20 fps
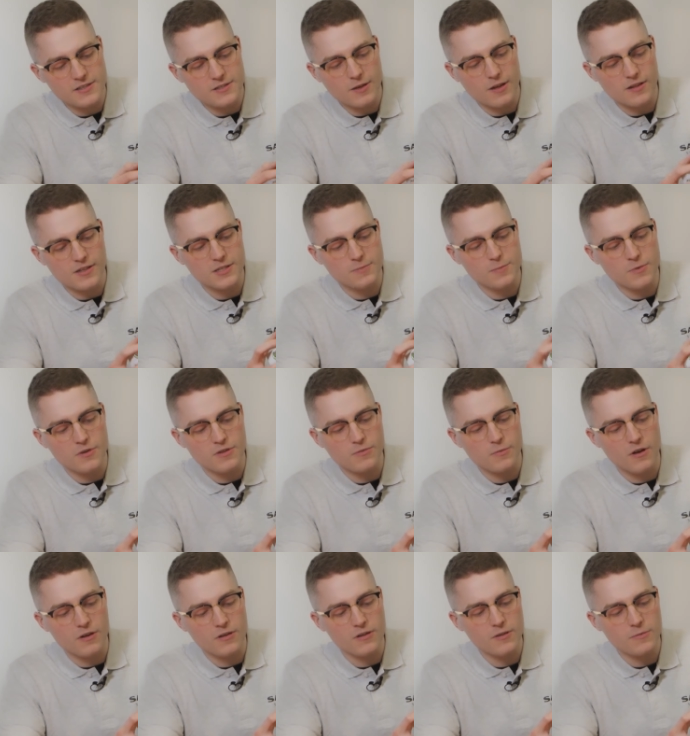So you've got the smooth
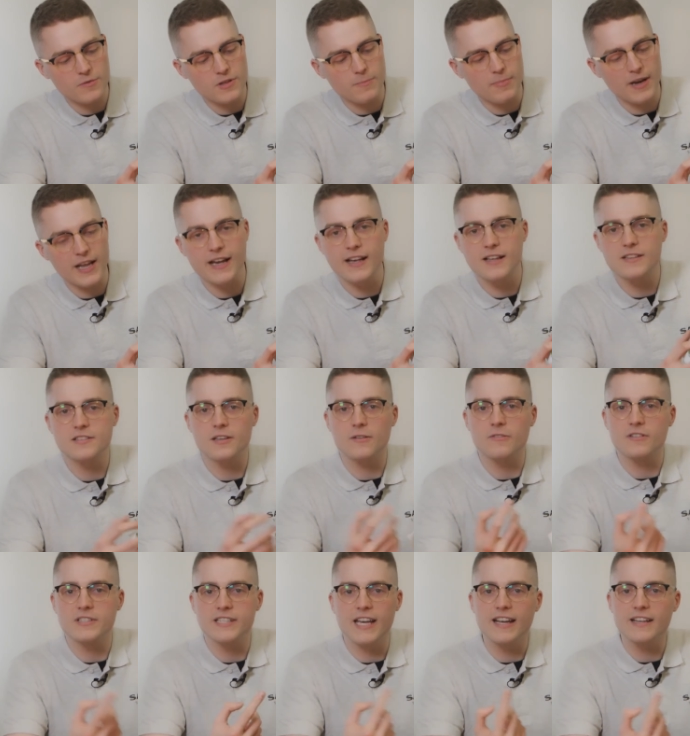one, the blades they
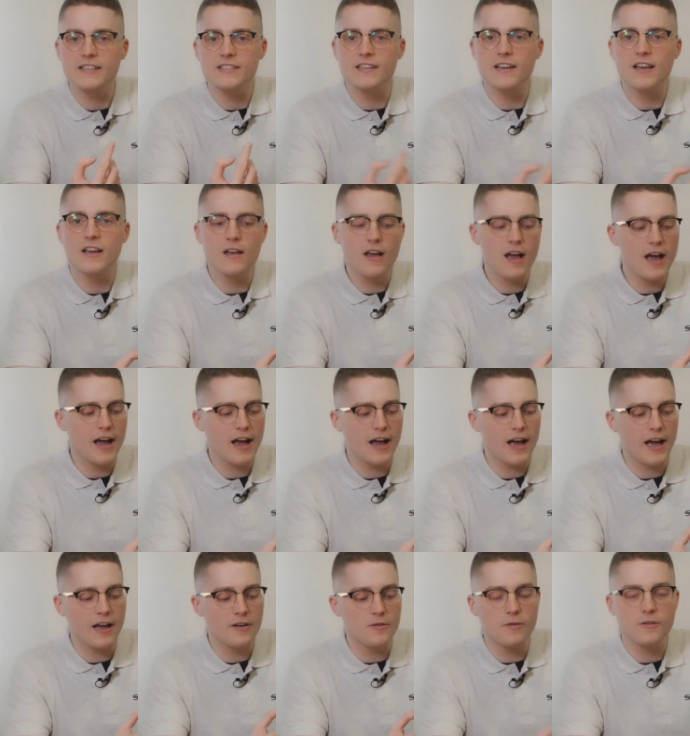rotate,
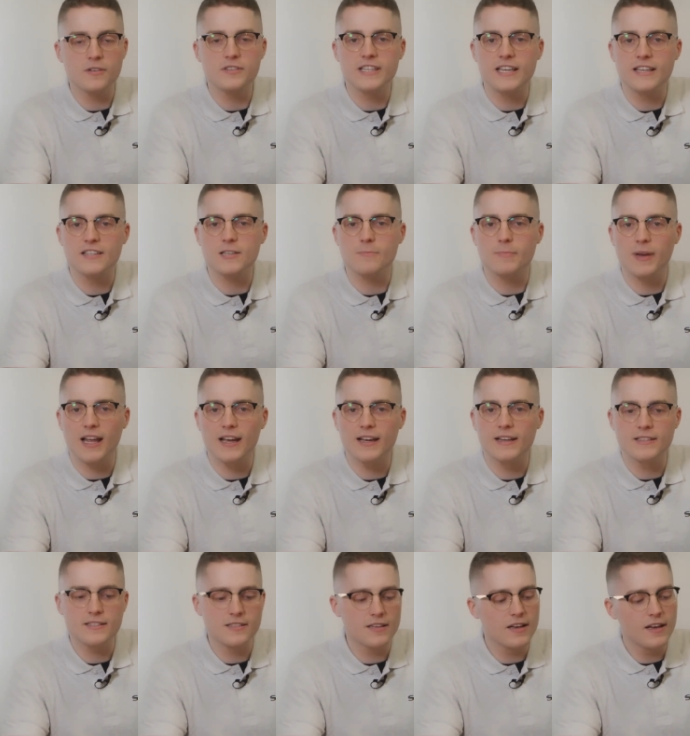and also heat
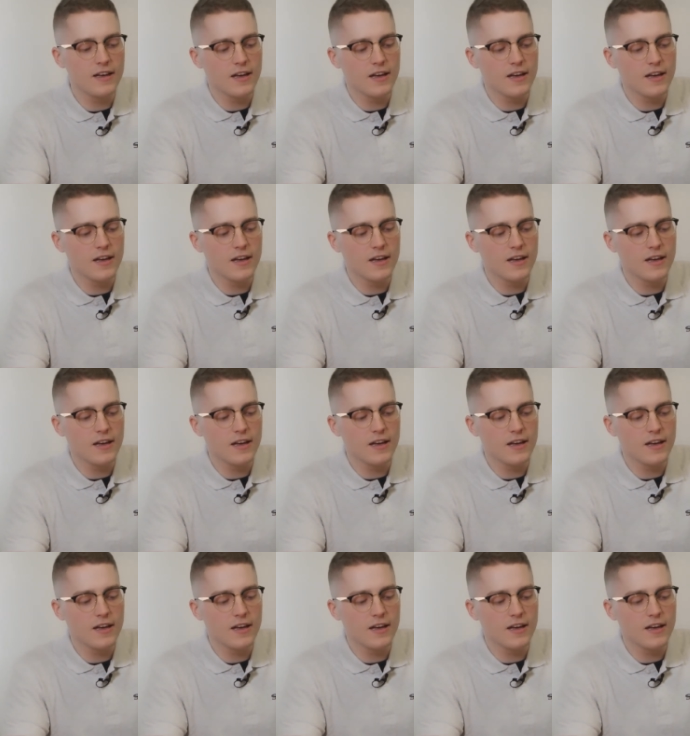supplied.